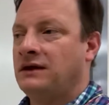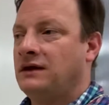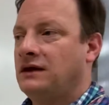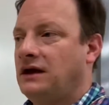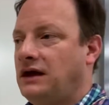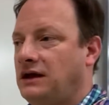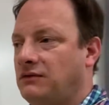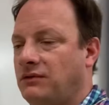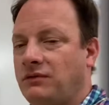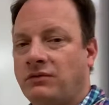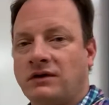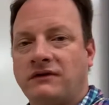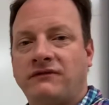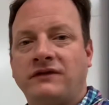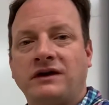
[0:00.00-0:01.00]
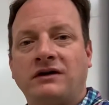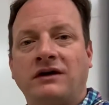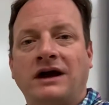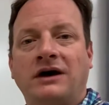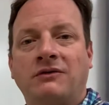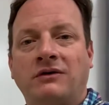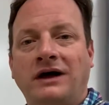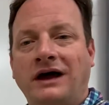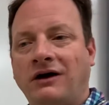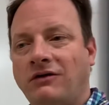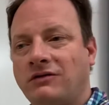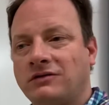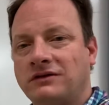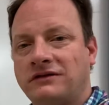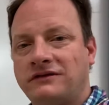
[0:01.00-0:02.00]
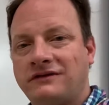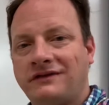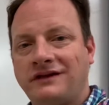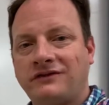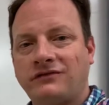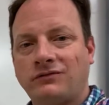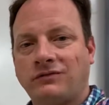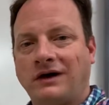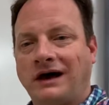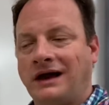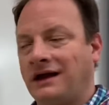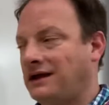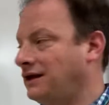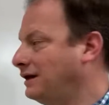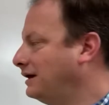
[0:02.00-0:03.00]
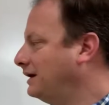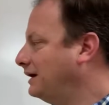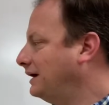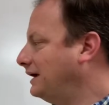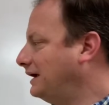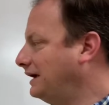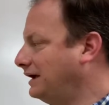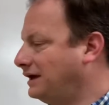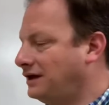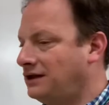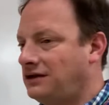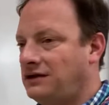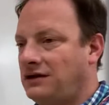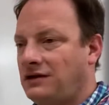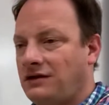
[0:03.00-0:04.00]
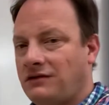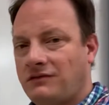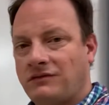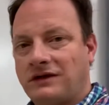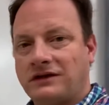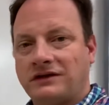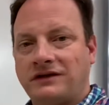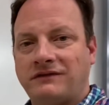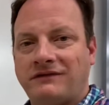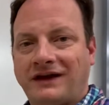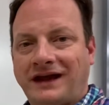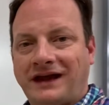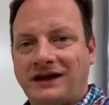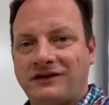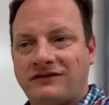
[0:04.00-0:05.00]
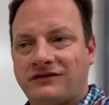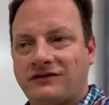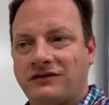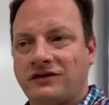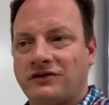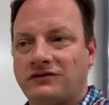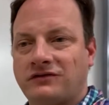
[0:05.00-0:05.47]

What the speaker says: And we want to figure out, well, how old is this rock in relative age to those